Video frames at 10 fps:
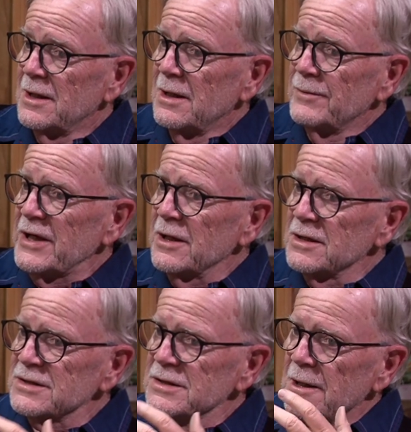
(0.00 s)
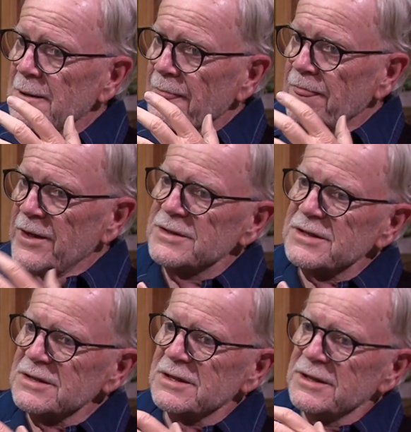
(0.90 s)
Because this
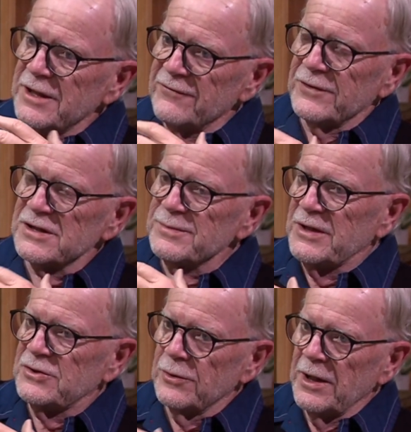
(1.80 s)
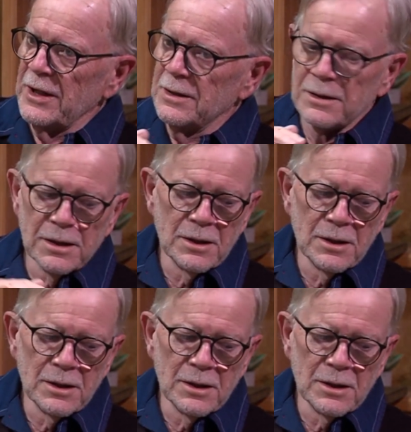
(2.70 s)
is the difference between